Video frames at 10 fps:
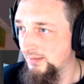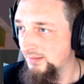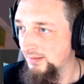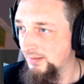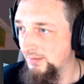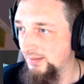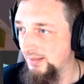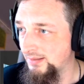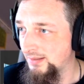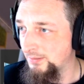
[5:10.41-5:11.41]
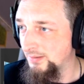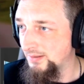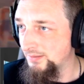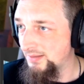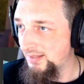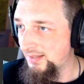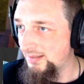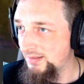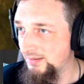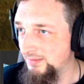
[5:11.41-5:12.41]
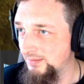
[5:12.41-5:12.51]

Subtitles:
Alright, now our other guy here.